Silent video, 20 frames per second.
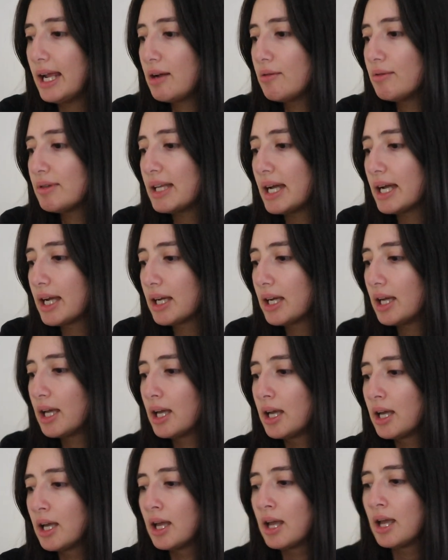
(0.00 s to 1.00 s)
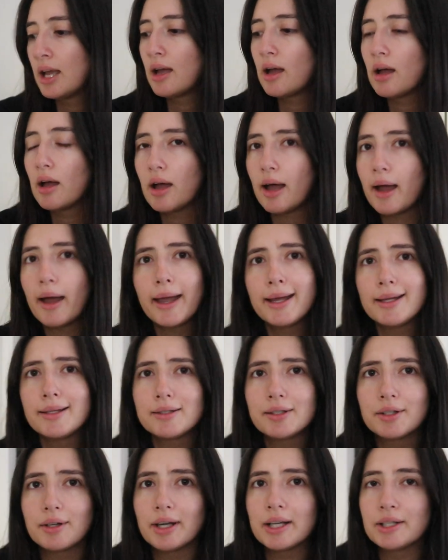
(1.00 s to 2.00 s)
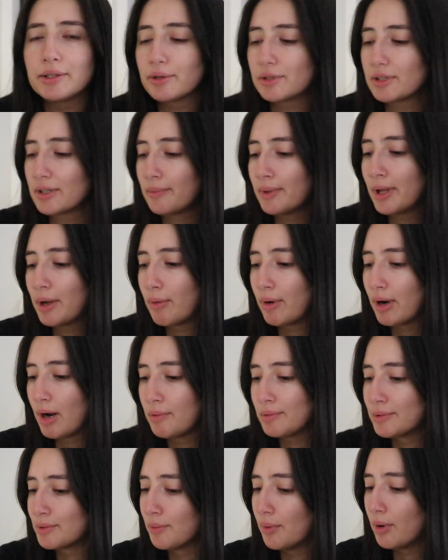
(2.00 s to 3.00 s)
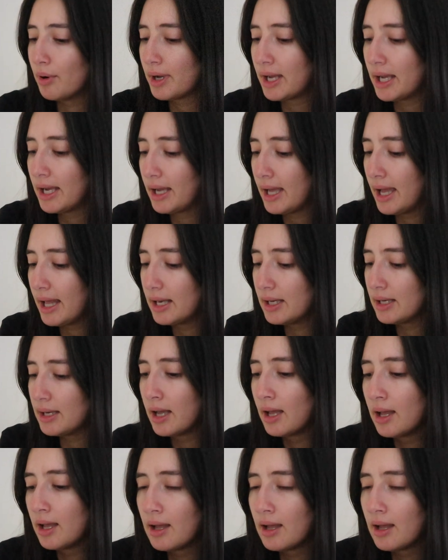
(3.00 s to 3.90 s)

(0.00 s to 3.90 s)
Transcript: It was like 8 degrees or something when I was walking and